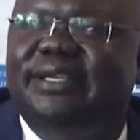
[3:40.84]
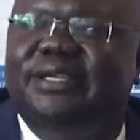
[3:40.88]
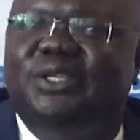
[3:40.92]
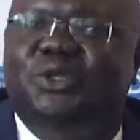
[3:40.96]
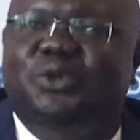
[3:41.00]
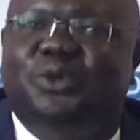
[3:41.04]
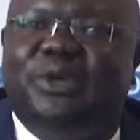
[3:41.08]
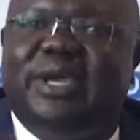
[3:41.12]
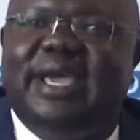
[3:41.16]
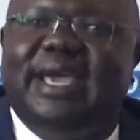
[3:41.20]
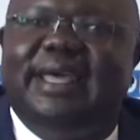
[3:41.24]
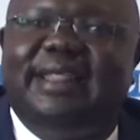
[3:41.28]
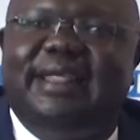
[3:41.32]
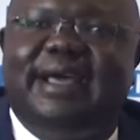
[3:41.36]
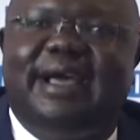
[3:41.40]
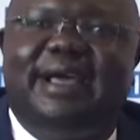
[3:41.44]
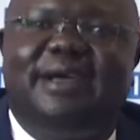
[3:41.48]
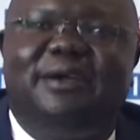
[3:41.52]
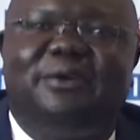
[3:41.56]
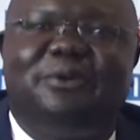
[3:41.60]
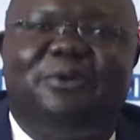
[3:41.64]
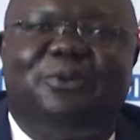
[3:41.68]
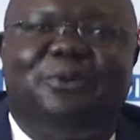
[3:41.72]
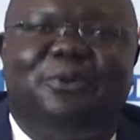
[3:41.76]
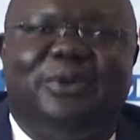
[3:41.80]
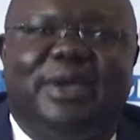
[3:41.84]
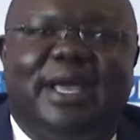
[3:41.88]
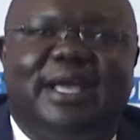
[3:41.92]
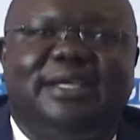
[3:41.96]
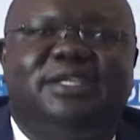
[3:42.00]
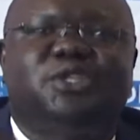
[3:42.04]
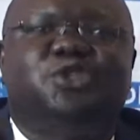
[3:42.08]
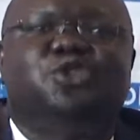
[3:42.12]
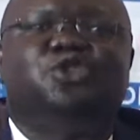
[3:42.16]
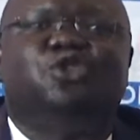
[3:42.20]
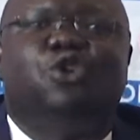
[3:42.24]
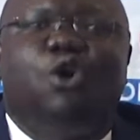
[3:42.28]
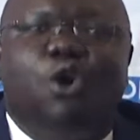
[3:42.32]
together we are
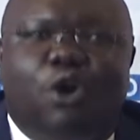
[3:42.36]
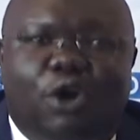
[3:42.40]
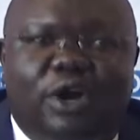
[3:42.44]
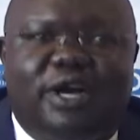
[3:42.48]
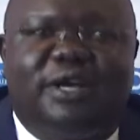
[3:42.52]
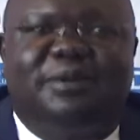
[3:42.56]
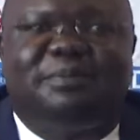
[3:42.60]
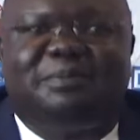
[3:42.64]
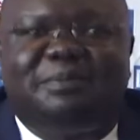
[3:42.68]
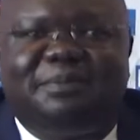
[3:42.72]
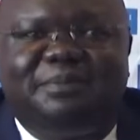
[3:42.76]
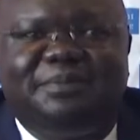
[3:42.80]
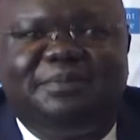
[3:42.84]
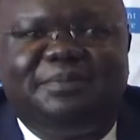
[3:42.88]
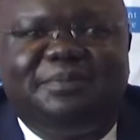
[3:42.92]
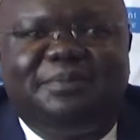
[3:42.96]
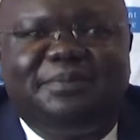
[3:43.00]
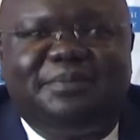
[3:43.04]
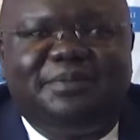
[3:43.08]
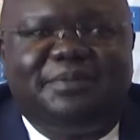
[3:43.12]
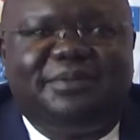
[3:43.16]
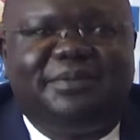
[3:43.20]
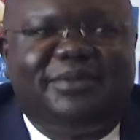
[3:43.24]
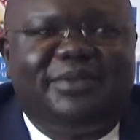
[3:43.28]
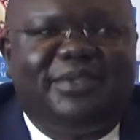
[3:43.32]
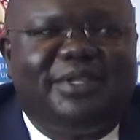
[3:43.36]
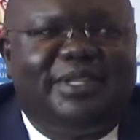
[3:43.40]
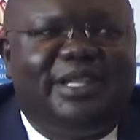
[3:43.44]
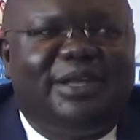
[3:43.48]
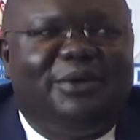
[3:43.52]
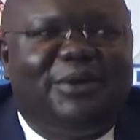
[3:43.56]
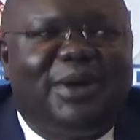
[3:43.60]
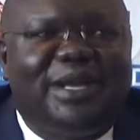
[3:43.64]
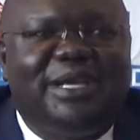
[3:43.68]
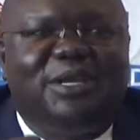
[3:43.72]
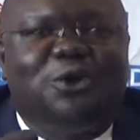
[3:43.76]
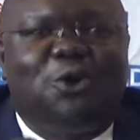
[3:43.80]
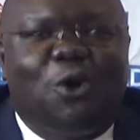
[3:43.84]
strong. The
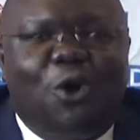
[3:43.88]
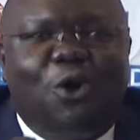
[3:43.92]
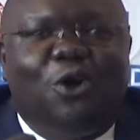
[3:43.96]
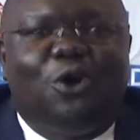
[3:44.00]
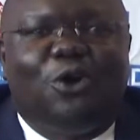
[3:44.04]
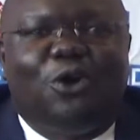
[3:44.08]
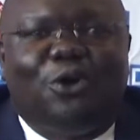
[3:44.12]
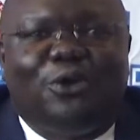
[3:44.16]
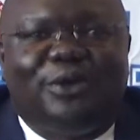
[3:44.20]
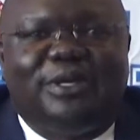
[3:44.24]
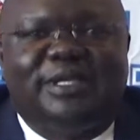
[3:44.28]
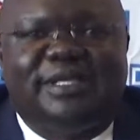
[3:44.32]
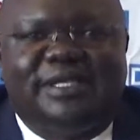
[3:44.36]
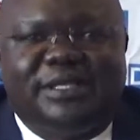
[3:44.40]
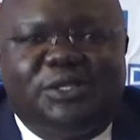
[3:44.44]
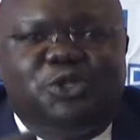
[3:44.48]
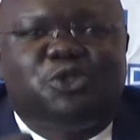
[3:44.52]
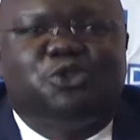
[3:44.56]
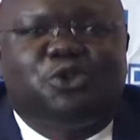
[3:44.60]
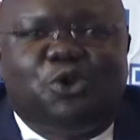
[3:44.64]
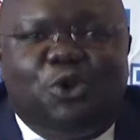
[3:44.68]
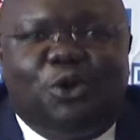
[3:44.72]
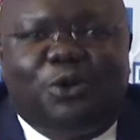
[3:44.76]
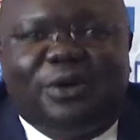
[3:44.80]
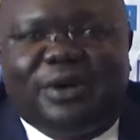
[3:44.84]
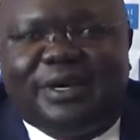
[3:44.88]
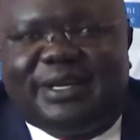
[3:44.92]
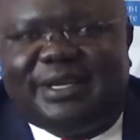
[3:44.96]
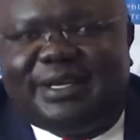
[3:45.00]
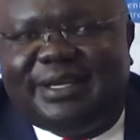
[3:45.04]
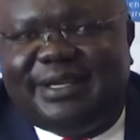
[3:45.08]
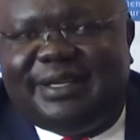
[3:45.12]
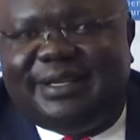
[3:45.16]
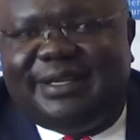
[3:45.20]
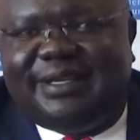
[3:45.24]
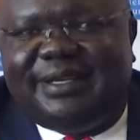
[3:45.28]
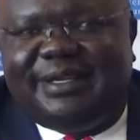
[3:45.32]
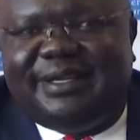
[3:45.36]
word Congolo is strong.
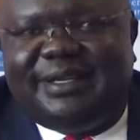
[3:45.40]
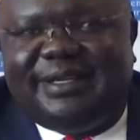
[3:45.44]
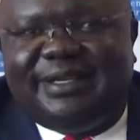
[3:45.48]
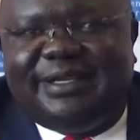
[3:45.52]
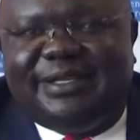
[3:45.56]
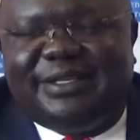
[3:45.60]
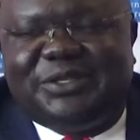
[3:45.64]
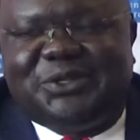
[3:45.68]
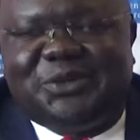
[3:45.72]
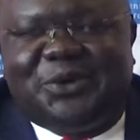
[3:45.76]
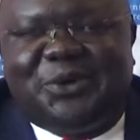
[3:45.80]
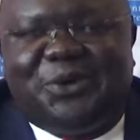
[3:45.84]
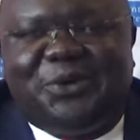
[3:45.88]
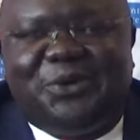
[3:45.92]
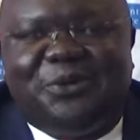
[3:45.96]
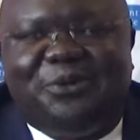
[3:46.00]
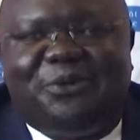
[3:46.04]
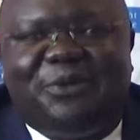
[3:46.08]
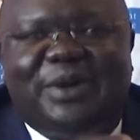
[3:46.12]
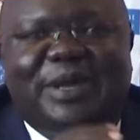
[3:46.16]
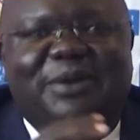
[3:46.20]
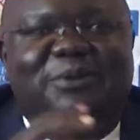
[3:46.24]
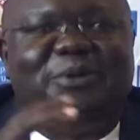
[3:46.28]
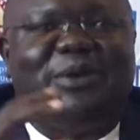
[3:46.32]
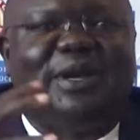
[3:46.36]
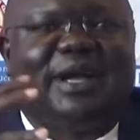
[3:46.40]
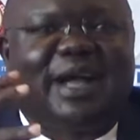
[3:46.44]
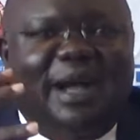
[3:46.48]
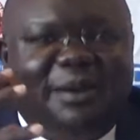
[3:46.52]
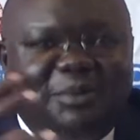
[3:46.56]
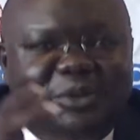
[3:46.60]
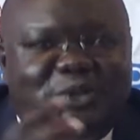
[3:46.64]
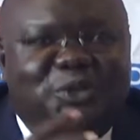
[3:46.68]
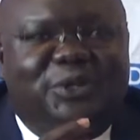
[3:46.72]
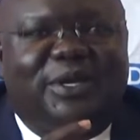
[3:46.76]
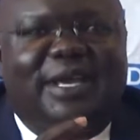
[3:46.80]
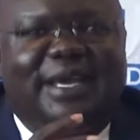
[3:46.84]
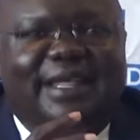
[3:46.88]
So when we come
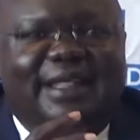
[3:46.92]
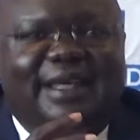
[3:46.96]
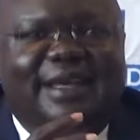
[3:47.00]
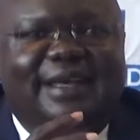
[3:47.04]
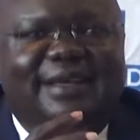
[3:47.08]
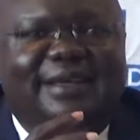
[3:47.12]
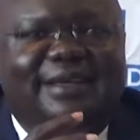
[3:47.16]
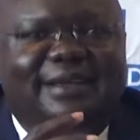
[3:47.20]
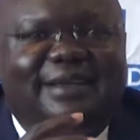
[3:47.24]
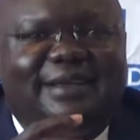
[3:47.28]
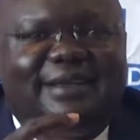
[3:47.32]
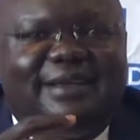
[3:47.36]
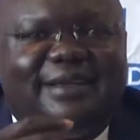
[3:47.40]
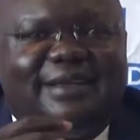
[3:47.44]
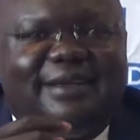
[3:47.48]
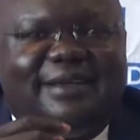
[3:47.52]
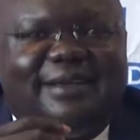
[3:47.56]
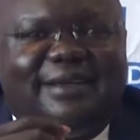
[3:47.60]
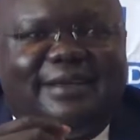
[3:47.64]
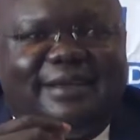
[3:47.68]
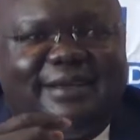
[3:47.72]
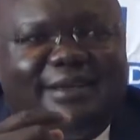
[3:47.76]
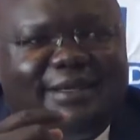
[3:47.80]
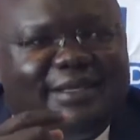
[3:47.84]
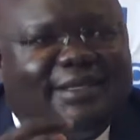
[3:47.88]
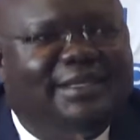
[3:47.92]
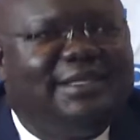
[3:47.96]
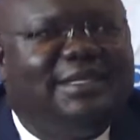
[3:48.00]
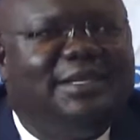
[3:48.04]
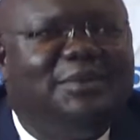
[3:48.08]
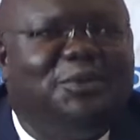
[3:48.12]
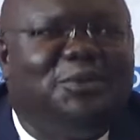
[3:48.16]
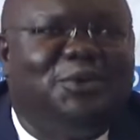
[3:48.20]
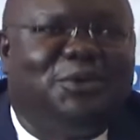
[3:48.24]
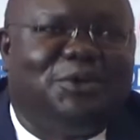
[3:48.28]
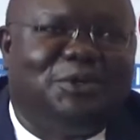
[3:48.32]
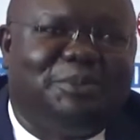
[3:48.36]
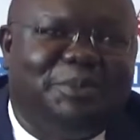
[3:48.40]
together, this
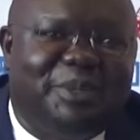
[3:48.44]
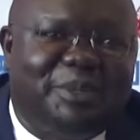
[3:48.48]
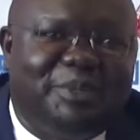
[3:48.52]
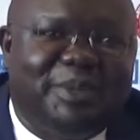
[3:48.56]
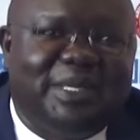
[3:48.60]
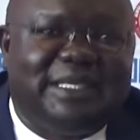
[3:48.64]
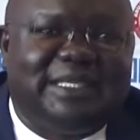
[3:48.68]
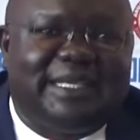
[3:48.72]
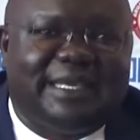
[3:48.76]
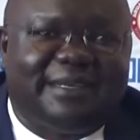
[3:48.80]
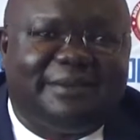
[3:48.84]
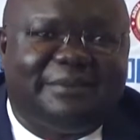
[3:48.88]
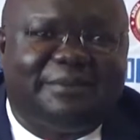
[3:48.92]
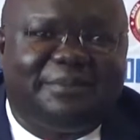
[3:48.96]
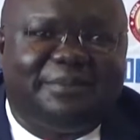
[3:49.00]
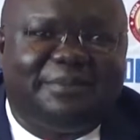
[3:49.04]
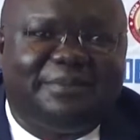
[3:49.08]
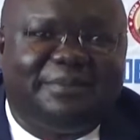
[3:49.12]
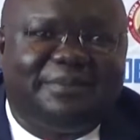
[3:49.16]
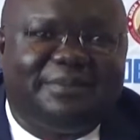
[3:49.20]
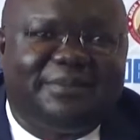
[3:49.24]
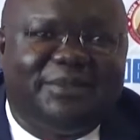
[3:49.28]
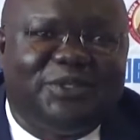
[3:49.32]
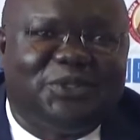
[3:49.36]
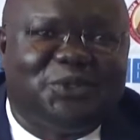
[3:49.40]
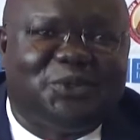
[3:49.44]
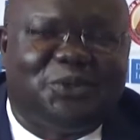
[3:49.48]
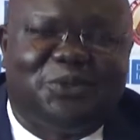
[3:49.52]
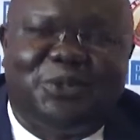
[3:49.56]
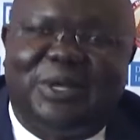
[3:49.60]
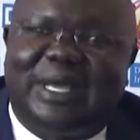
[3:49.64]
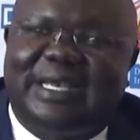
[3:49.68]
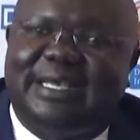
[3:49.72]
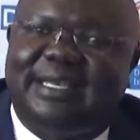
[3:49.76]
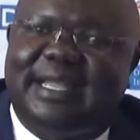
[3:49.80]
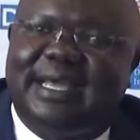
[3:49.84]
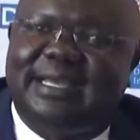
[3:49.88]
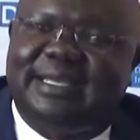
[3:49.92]
team will not be beaten. So
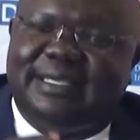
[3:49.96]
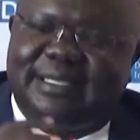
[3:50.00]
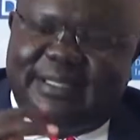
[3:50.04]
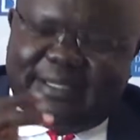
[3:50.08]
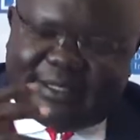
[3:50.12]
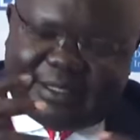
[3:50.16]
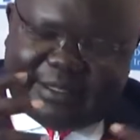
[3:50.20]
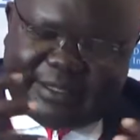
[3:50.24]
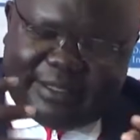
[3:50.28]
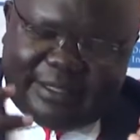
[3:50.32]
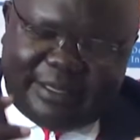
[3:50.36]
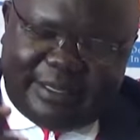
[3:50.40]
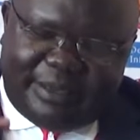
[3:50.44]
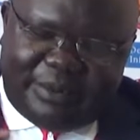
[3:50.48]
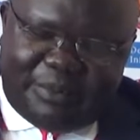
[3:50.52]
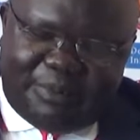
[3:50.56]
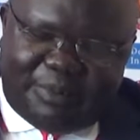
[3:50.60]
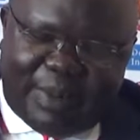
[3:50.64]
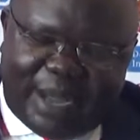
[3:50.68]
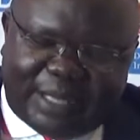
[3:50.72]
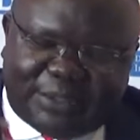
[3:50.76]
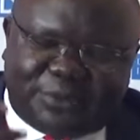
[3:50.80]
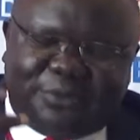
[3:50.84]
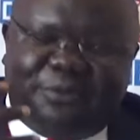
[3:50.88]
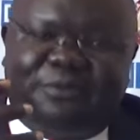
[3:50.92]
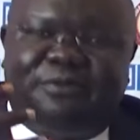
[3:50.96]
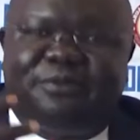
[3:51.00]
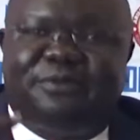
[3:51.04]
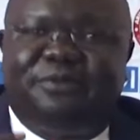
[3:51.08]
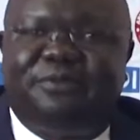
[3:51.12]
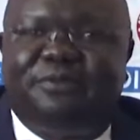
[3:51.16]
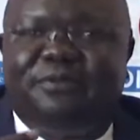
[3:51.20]
that, that is part of